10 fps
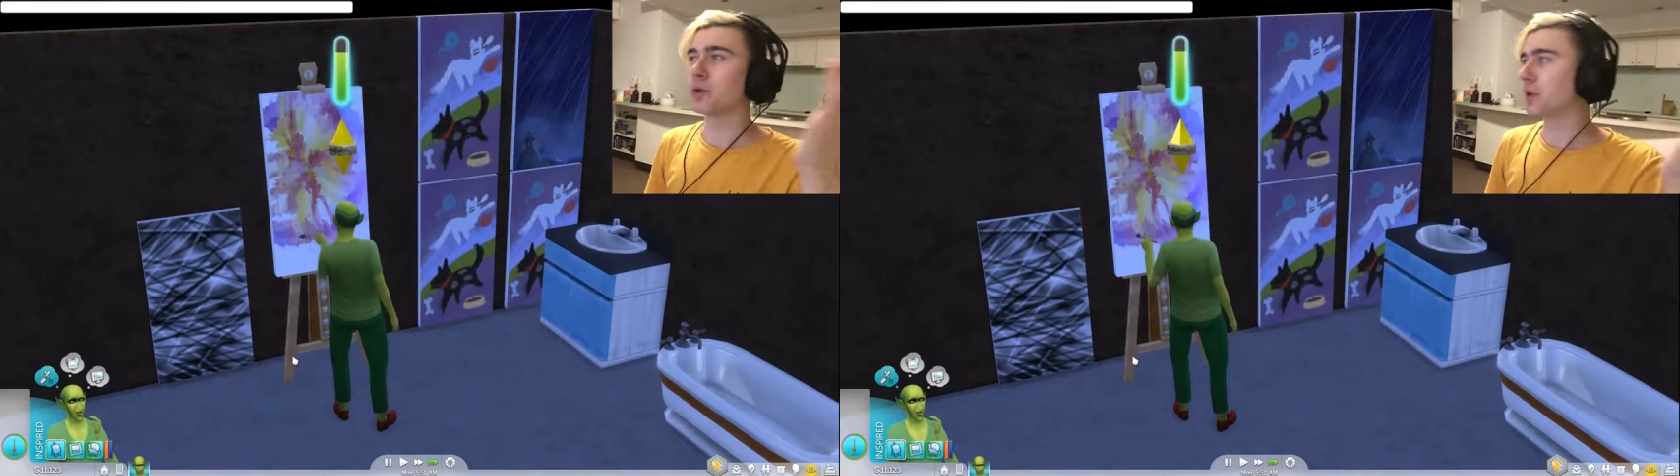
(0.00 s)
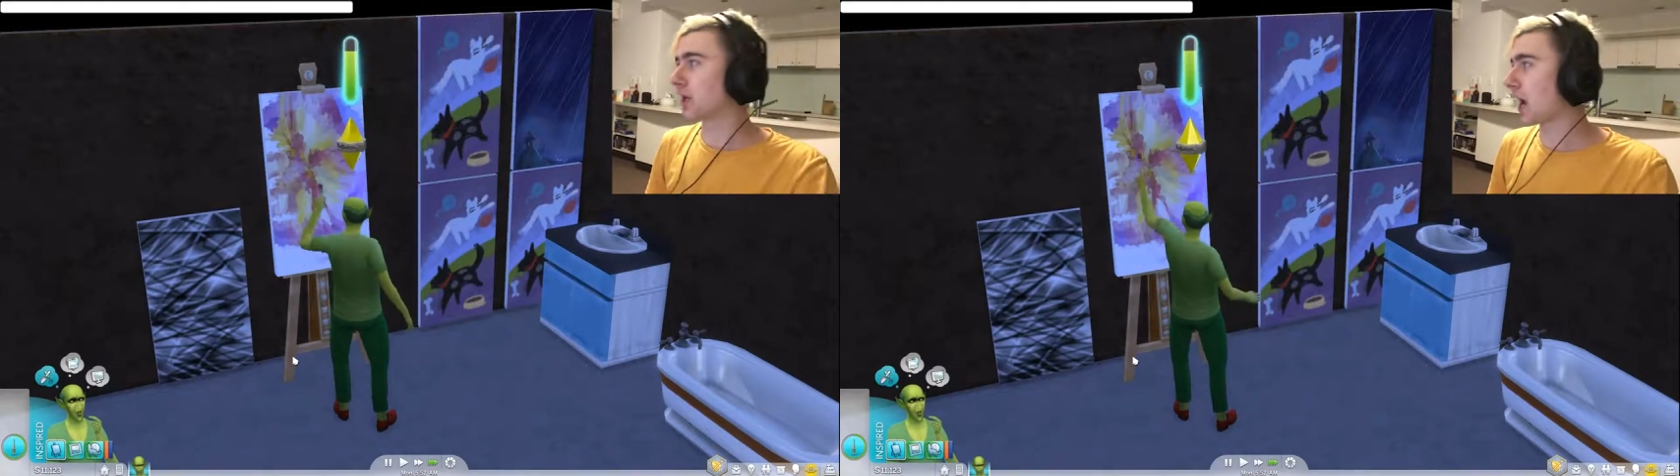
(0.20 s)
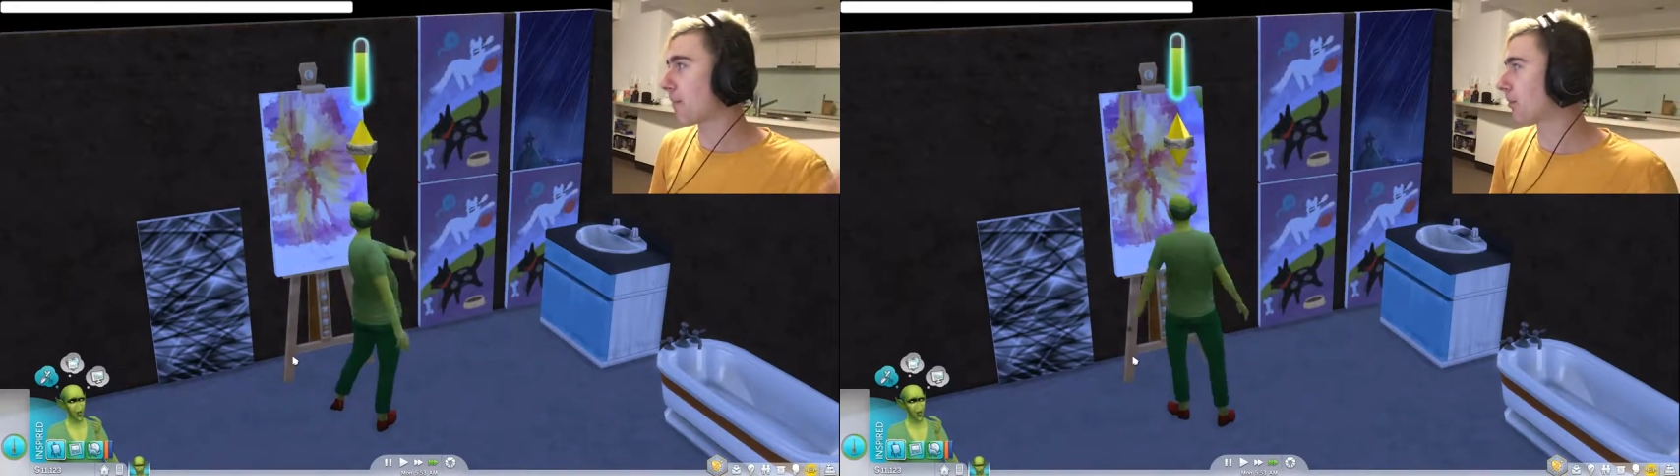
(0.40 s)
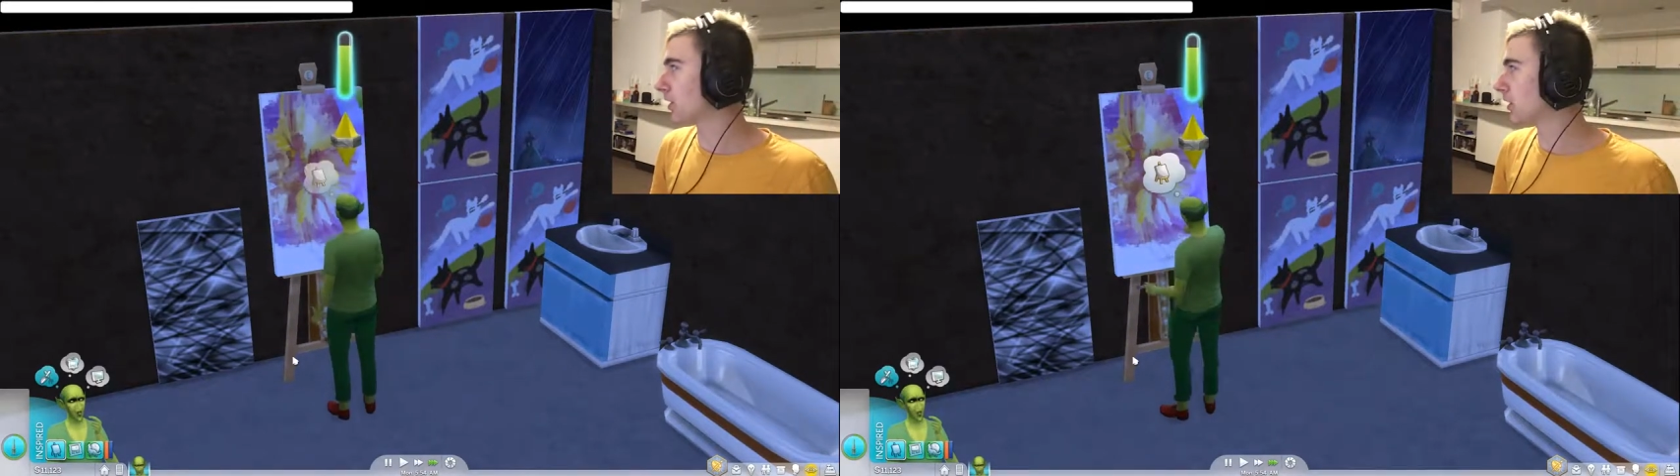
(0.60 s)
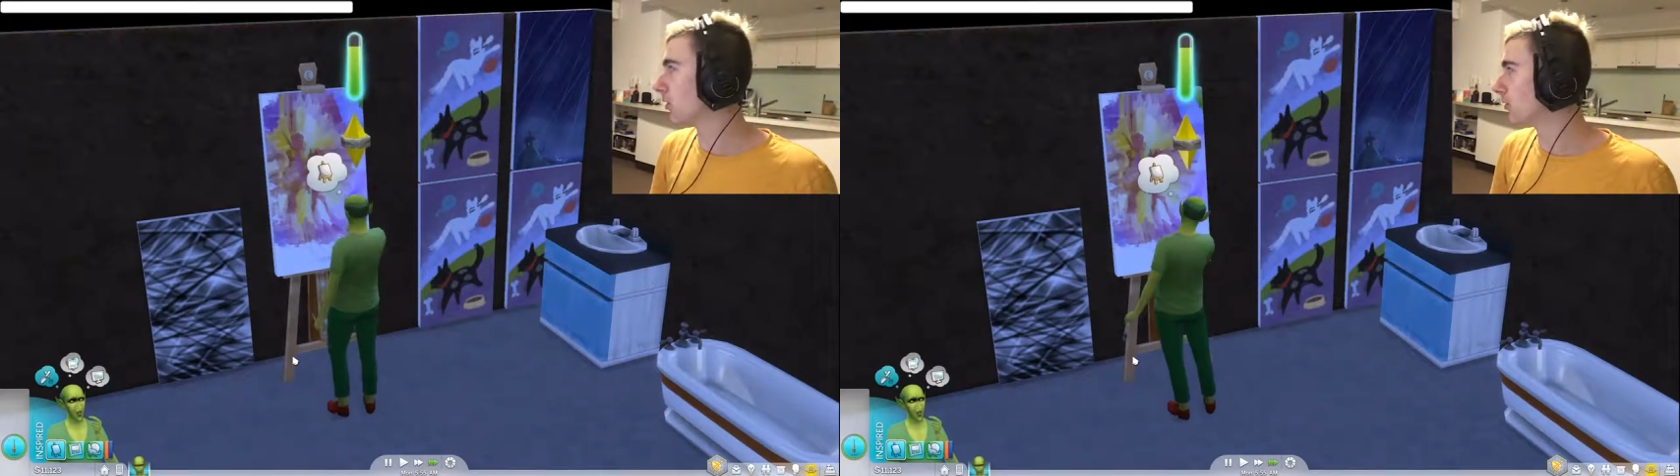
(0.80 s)

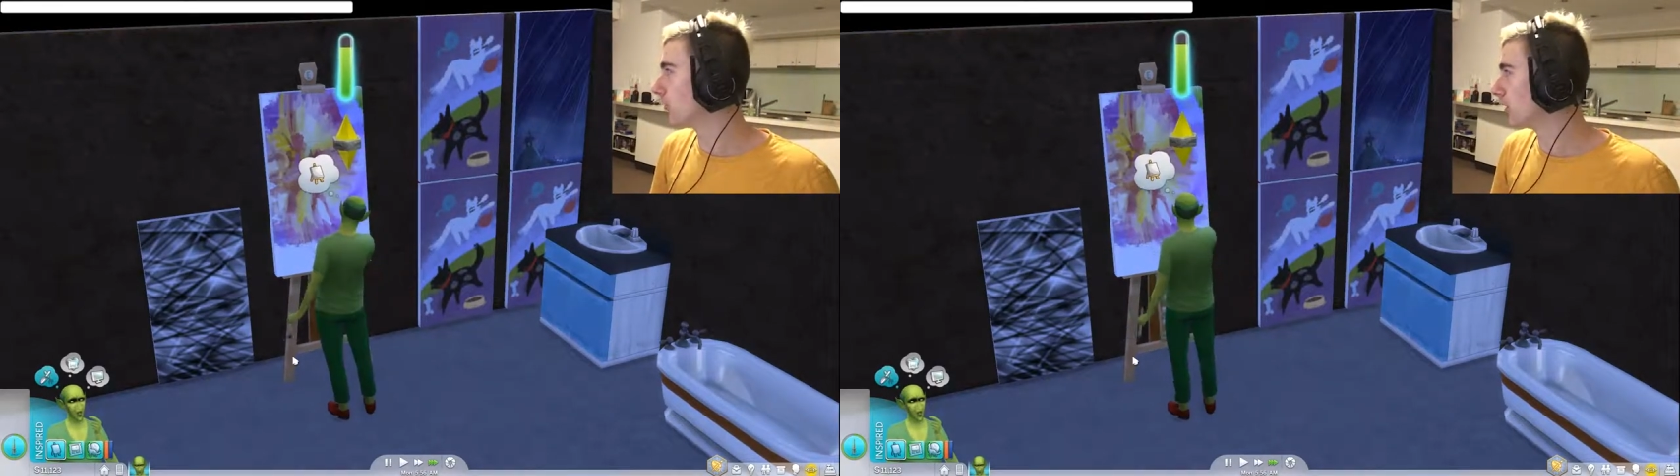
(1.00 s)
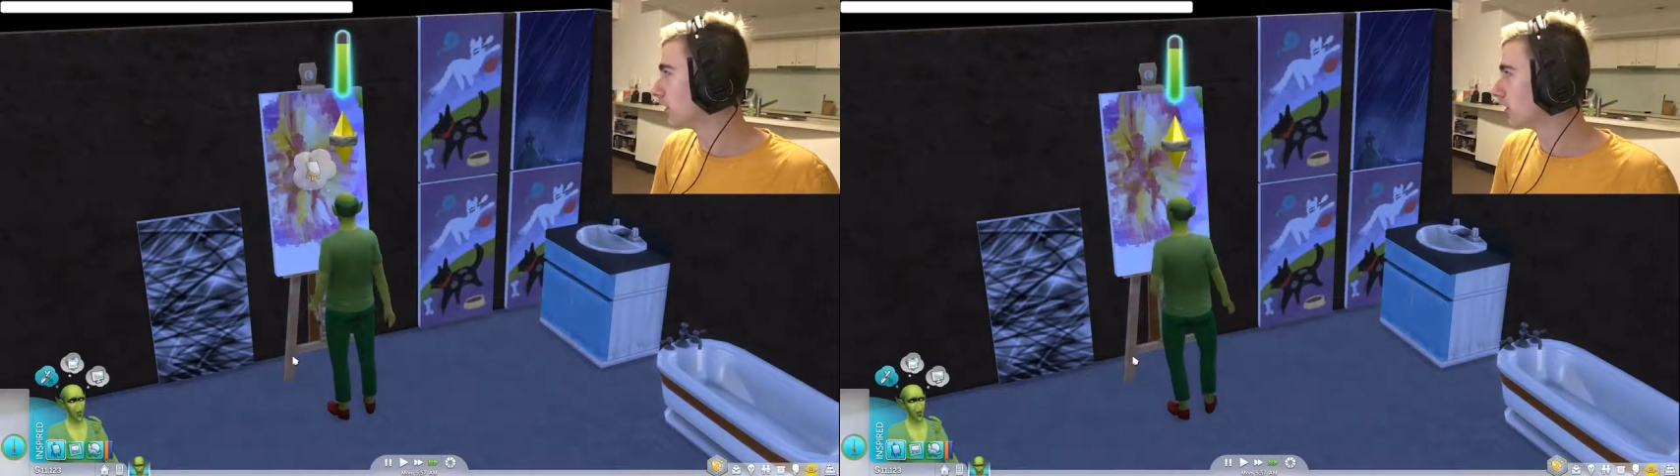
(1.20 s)
DiCaprio,